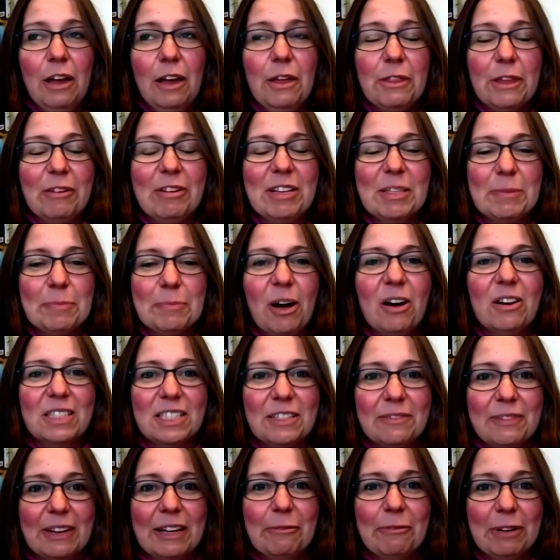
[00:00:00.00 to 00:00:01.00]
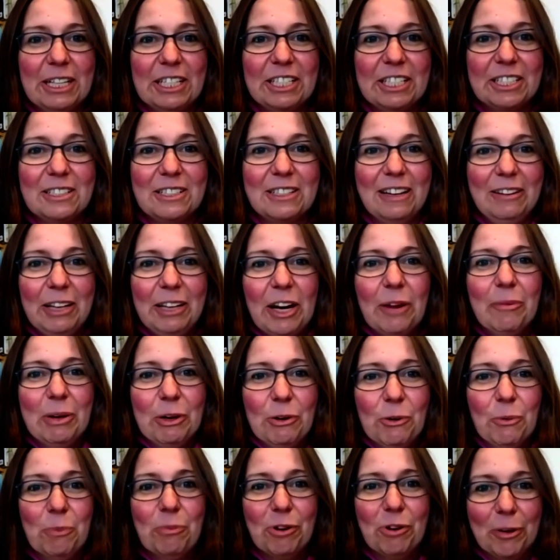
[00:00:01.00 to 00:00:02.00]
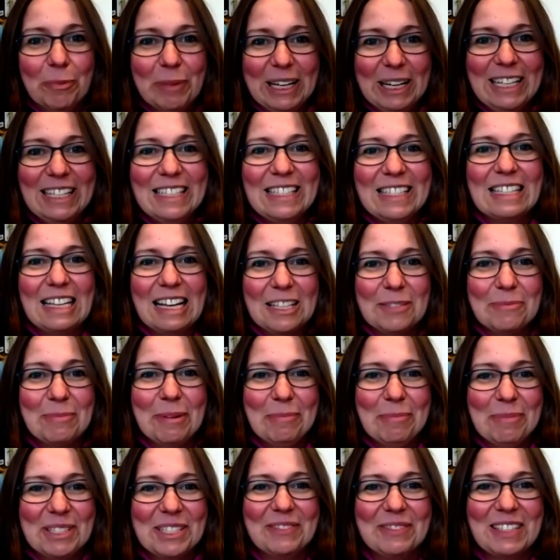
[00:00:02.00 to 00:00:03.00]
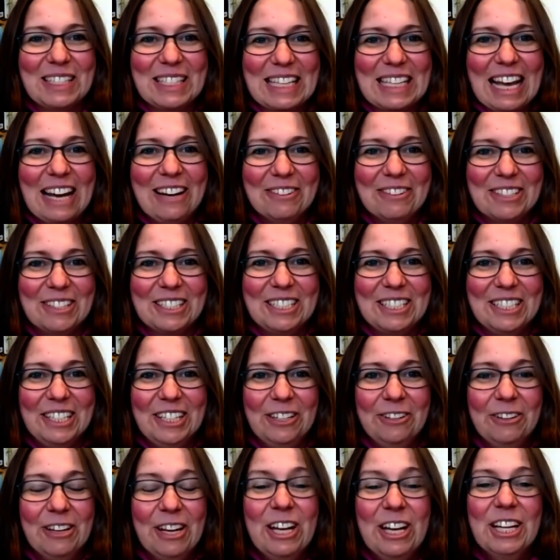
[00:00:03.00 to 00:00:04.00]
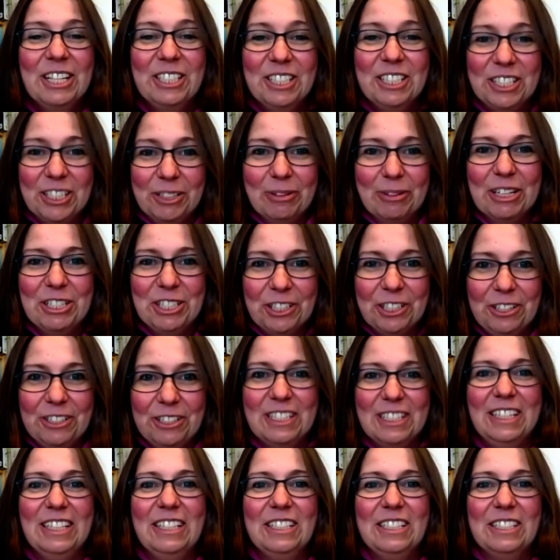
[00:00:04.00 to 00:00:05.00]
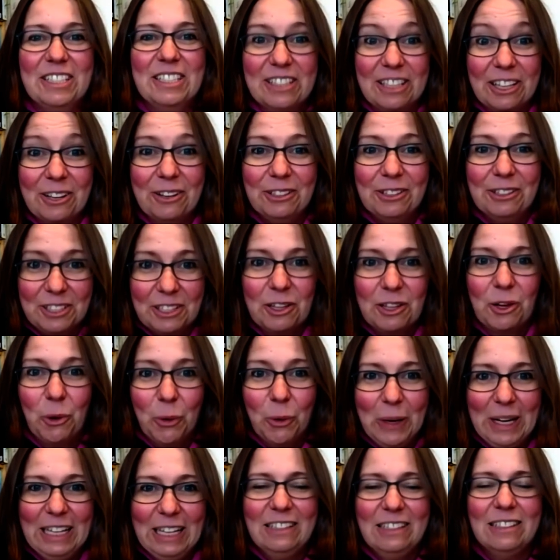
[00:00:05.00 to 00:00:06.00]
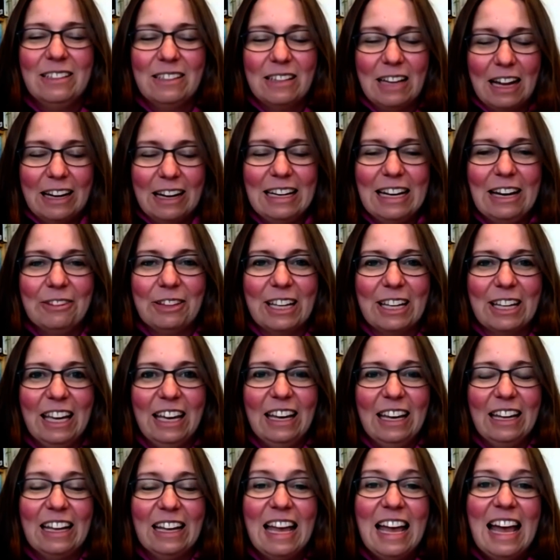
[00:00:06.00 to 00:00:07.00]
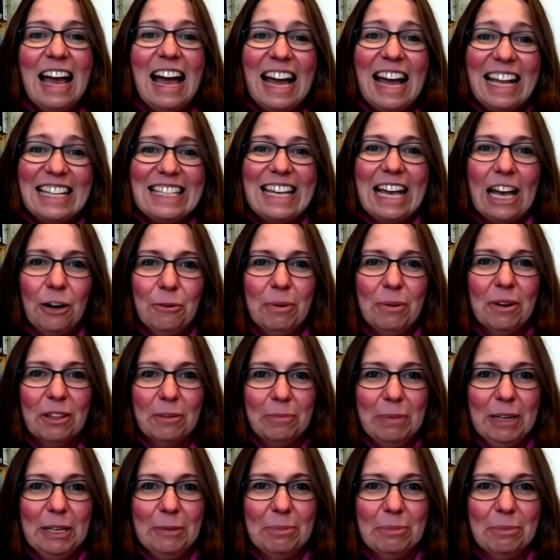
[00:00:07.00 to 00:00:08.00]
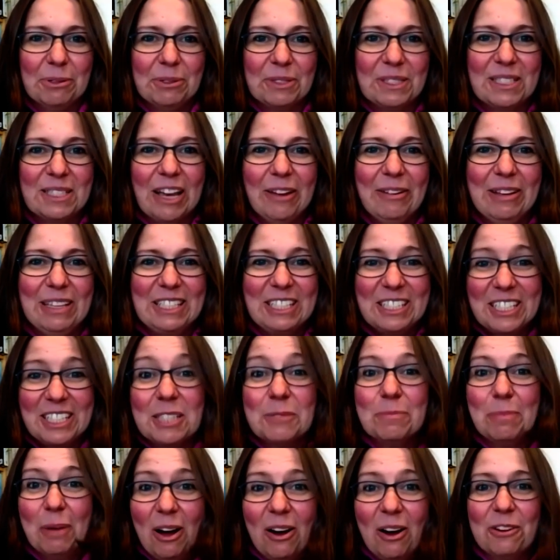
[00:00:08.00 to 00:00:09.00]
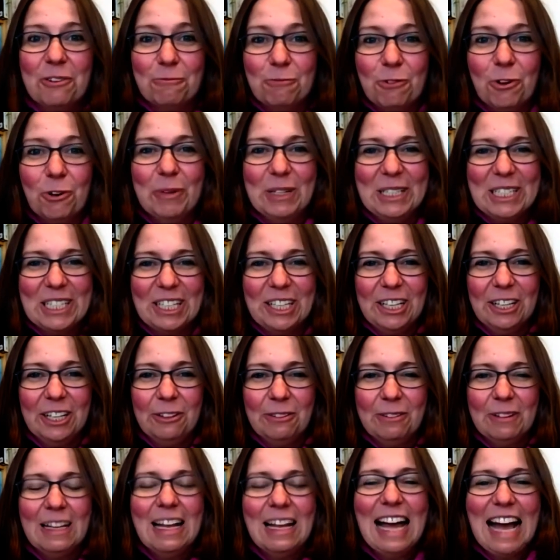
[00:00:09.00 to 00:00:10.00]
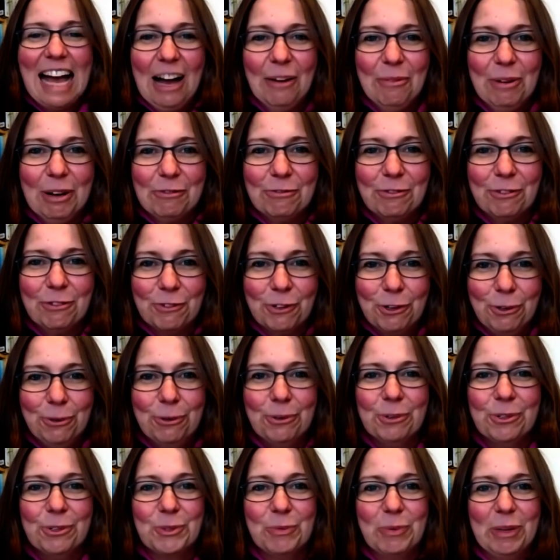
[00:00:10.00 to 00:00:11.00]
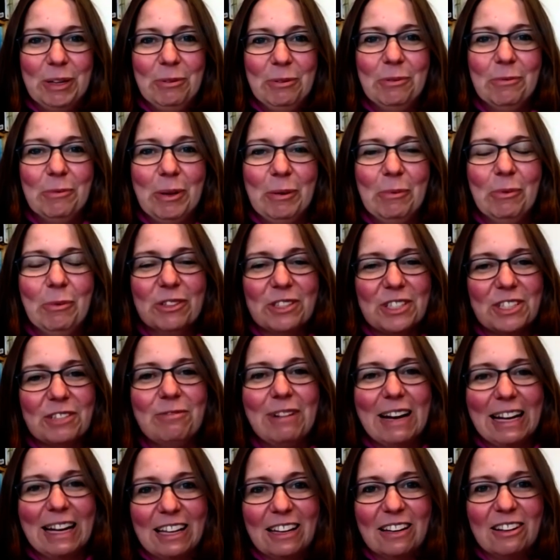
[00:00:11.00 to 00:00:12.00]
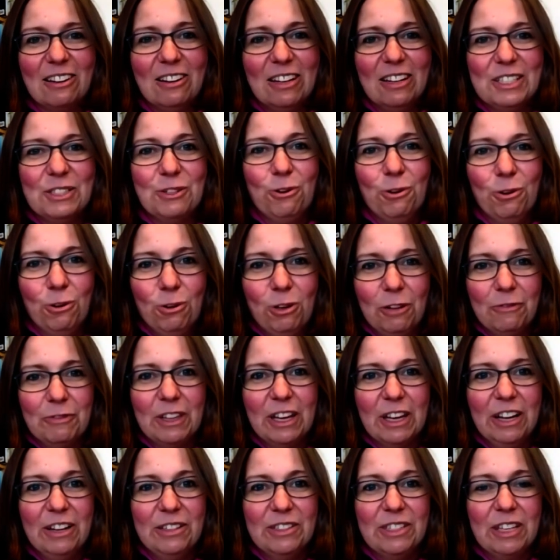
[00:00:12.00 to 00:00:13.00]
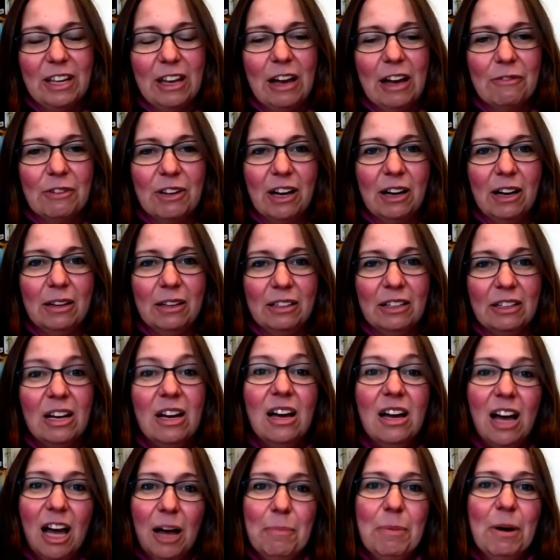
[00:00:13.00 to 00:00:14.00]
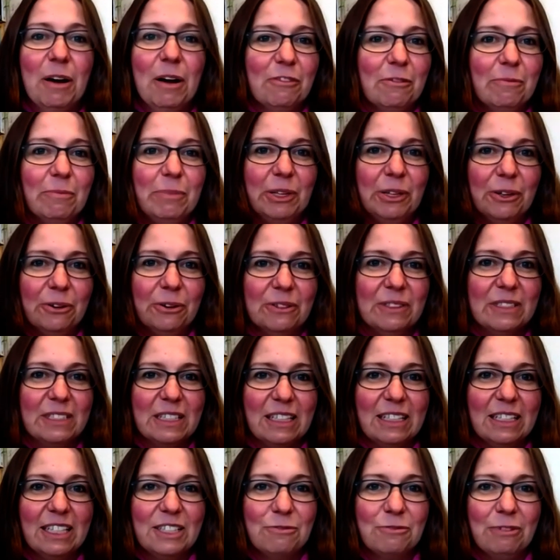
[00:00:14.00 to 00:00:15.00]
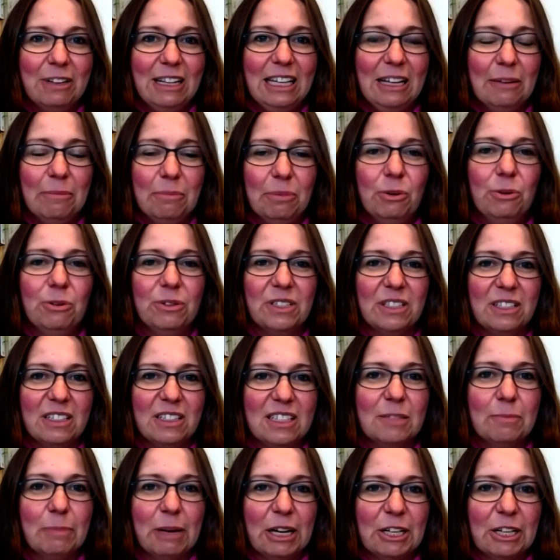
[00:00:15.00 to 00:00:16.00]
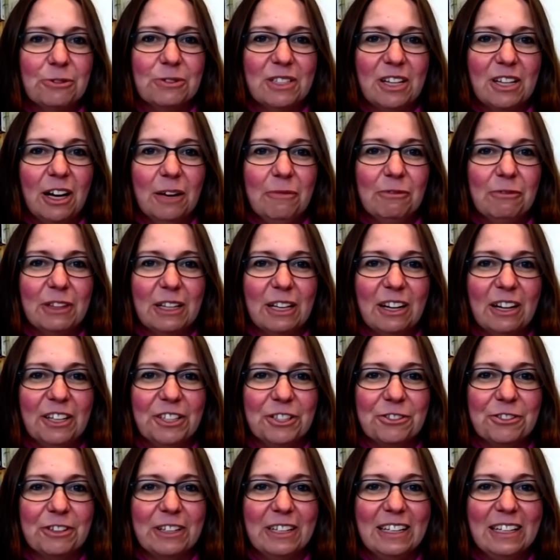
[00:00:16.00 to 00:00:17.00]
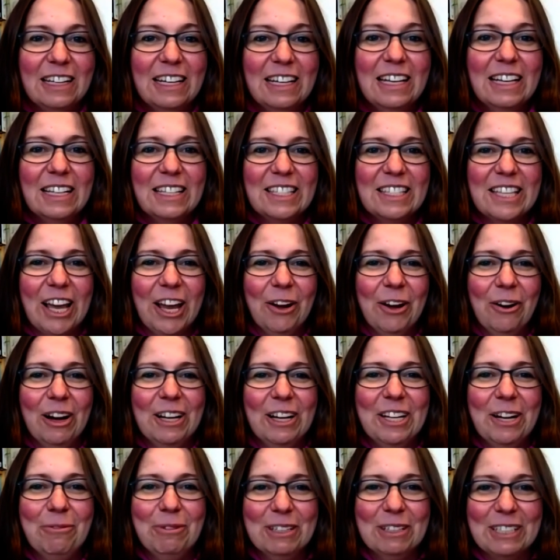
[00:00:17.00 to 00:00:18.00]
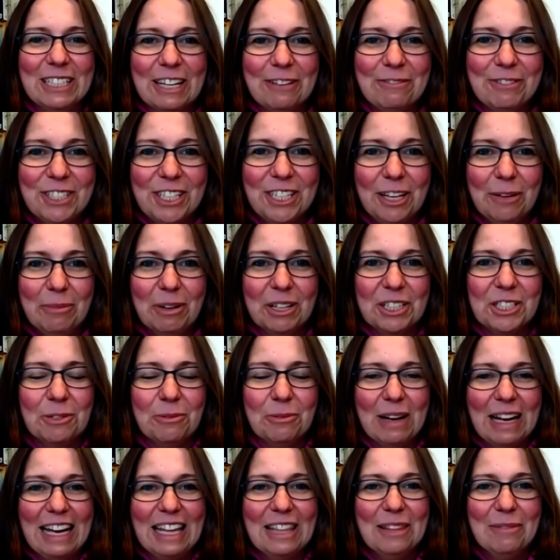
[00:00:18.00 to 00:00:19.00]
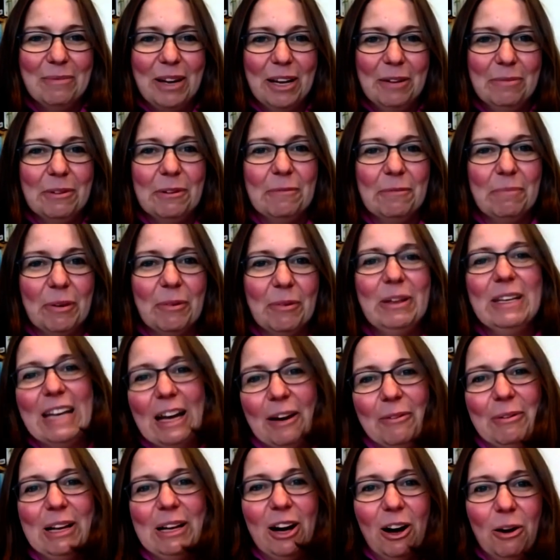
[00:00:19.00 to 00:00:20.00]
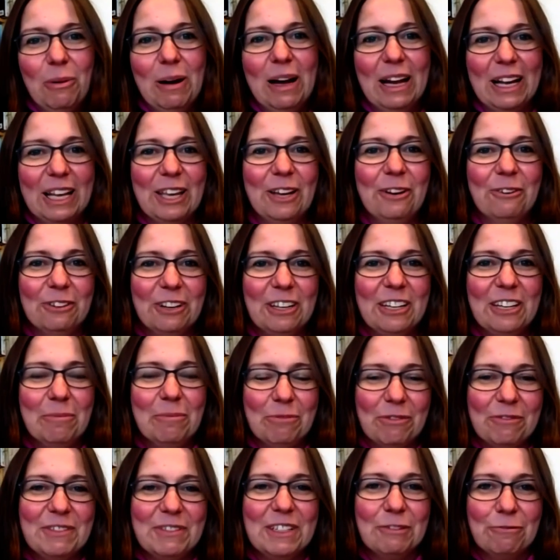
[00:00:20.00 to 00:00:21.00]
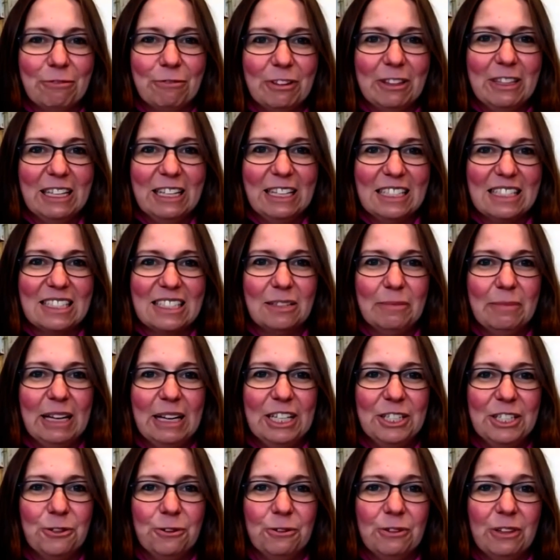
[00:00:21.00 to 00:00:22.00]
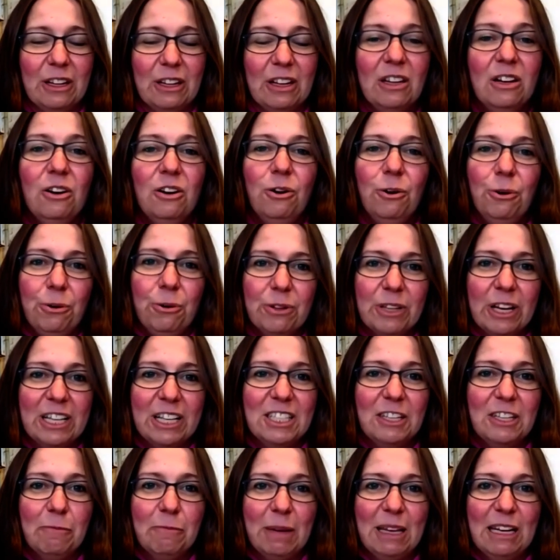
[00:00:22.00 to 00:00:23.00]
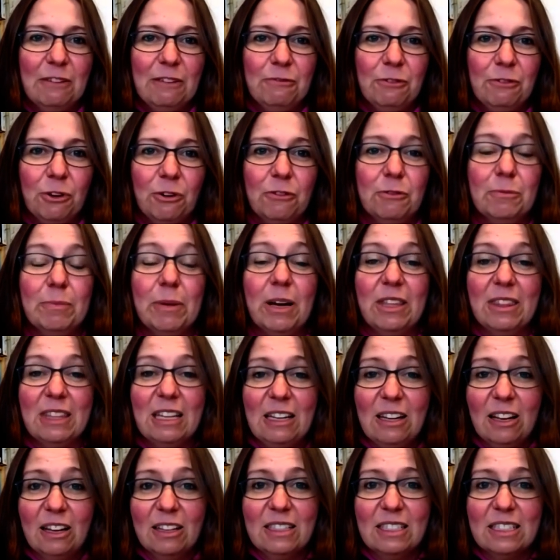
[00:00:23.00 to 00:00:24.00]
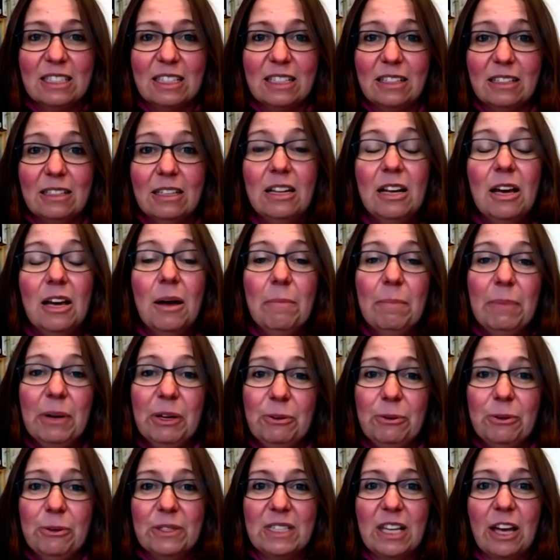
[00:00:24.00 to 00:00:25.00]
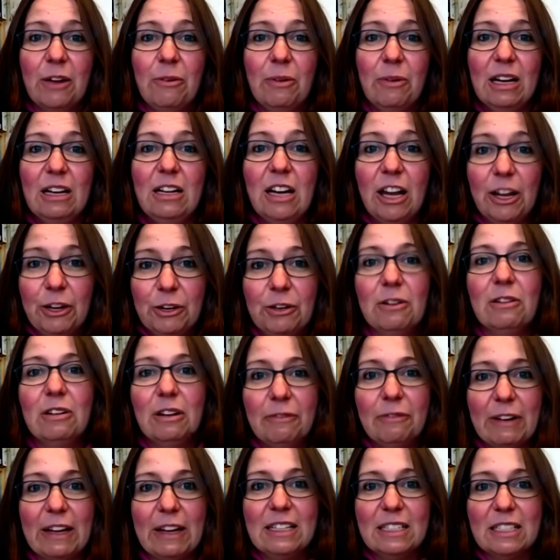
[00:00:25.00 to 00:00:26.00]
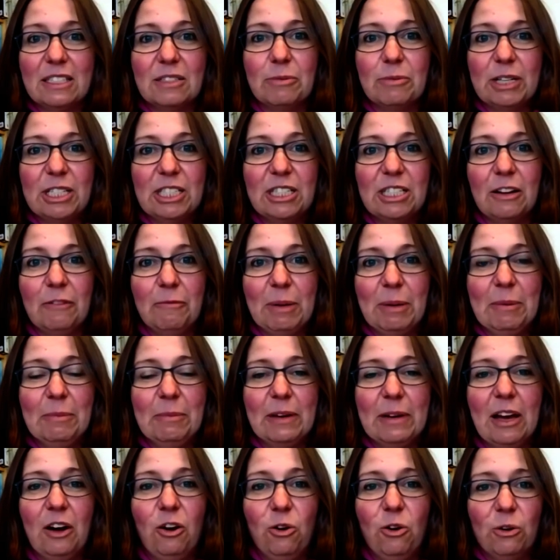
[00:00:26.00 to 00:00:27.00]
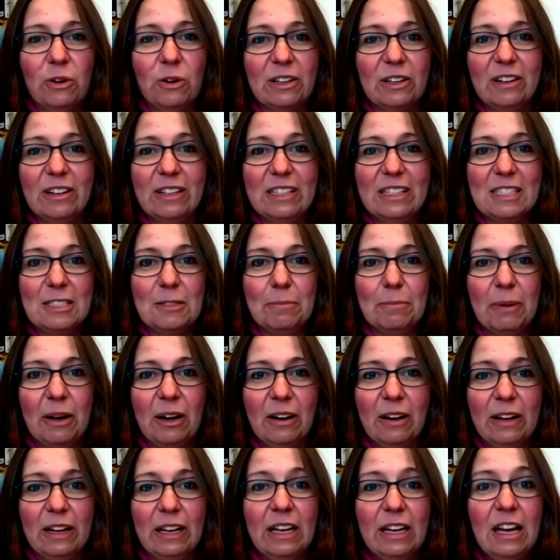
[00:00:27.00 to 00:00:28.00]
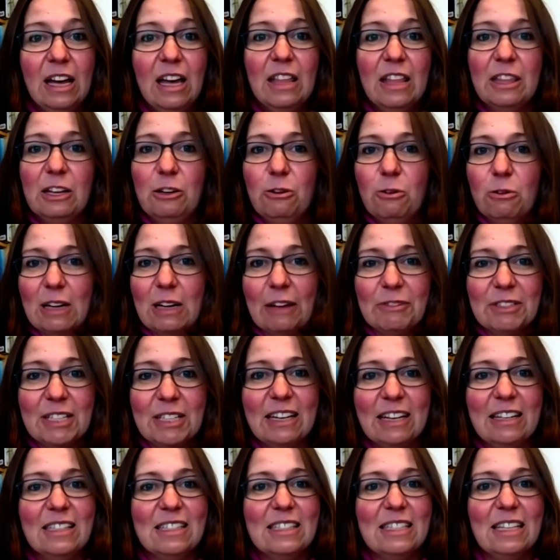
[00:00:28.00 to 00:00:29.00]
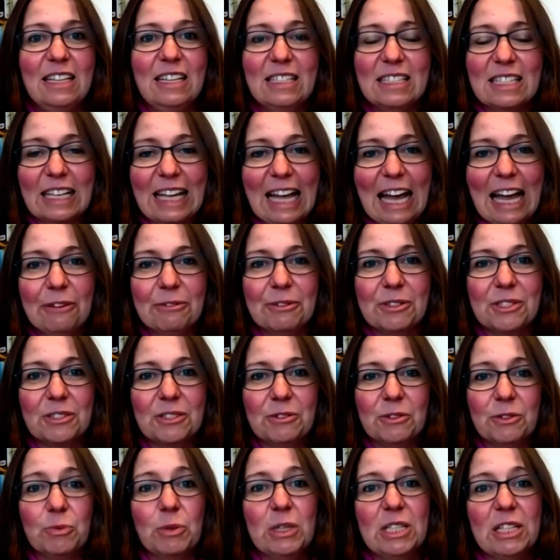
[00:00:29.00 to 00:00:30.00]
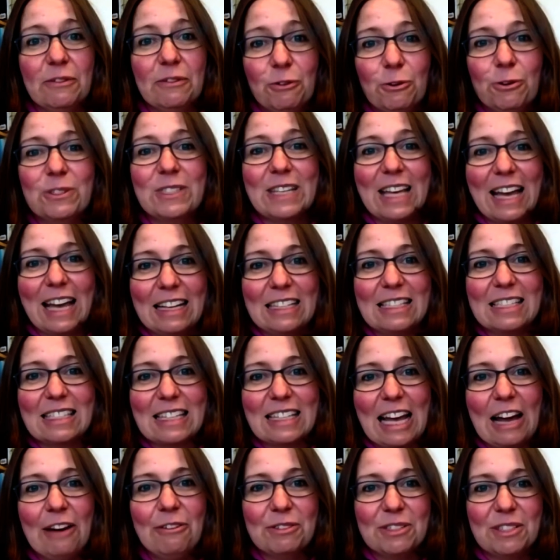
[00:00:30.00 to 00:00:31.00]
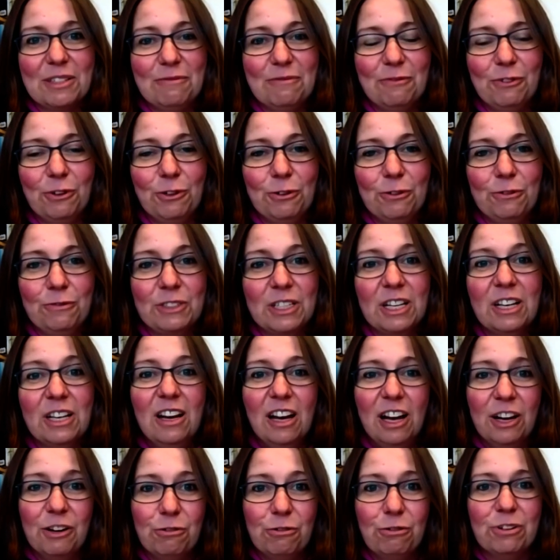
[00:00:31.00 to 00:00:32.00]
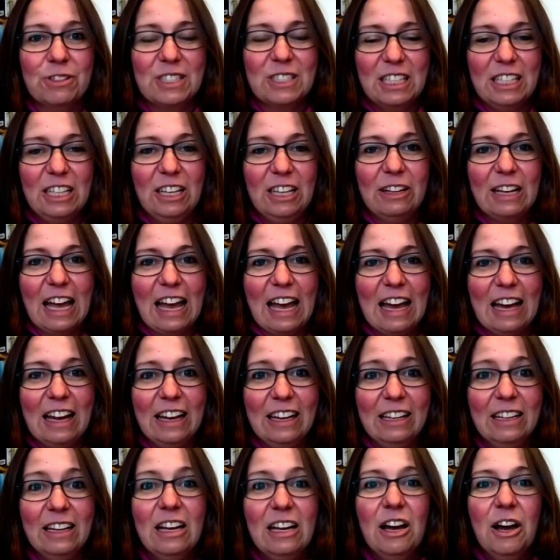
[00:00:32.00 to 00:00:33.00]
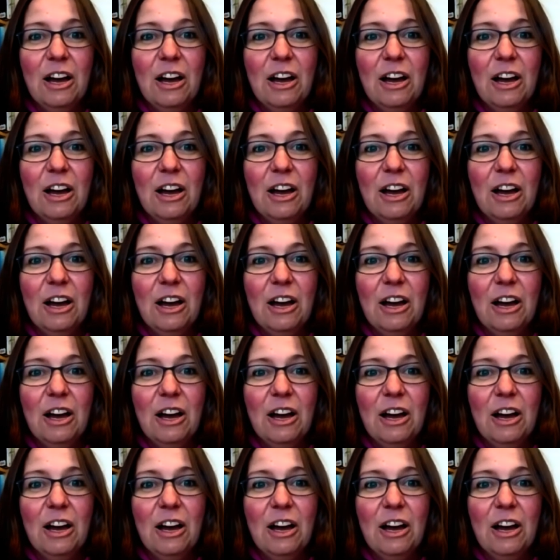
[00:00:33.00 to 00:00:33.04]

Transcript: There is part of it which, we all promise as members of the Scouts to do our duty to the Queen and now the King, and to help other people. So it's just part of what we do. However, of course, we want to recognise all of those who have gone above and beyond at this really important and special time for the country. So I don't want to give too much away at the moment, but yeah, we are working on a number of different things to make sure that all those who've been involved both in London, but also at local events which have been organised by the Lord Lieutenancies and councils, which have also had Scouts involved across the UK,